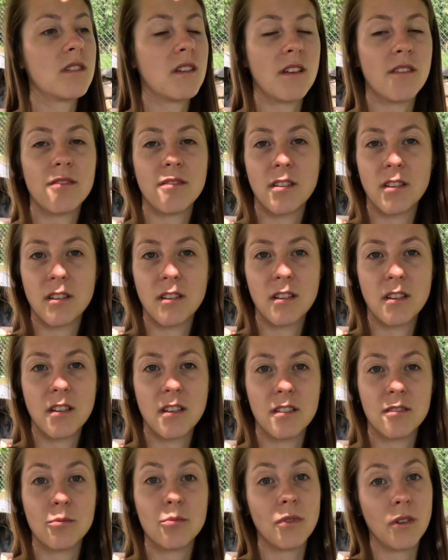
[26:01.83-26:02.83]
say very
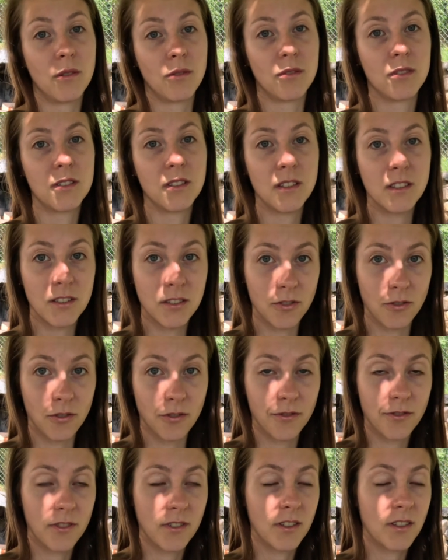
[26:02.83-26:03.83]
well
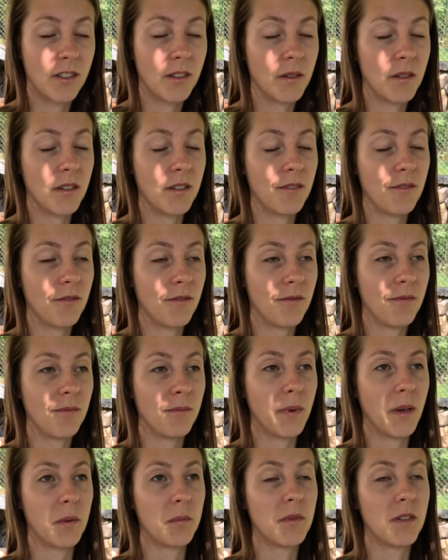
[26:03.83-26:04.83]
deserved
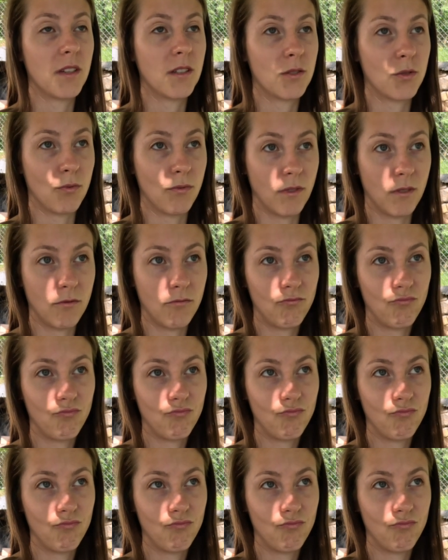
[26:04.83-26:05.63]
by me as well.